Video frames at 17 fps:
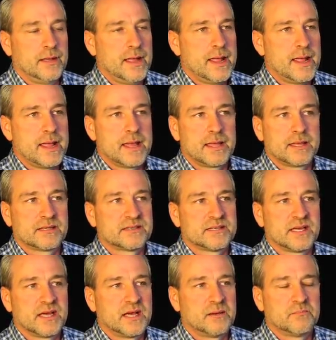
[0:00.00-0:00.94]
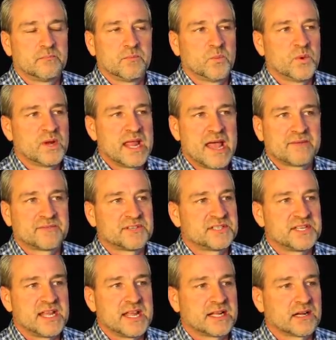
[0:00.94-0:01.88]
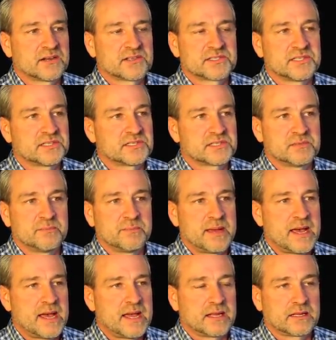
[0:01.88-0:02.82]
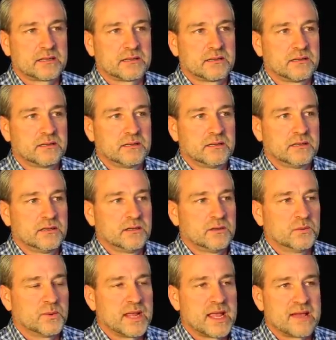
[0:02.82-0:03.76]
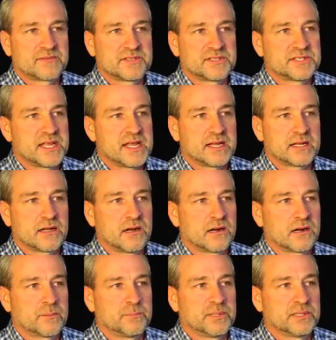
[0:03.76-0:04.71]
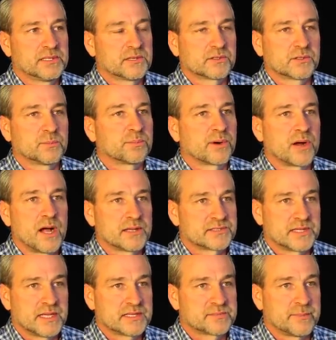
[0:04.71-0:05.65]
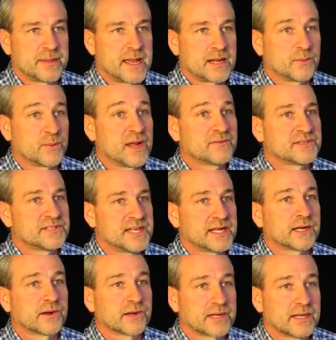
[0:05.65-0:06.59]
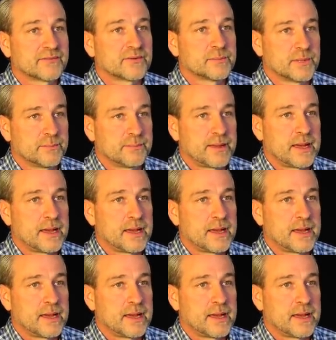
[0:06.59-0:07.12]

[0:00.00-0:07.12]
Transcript: And we have to take our system back. We have to take our political process back. We have to take our government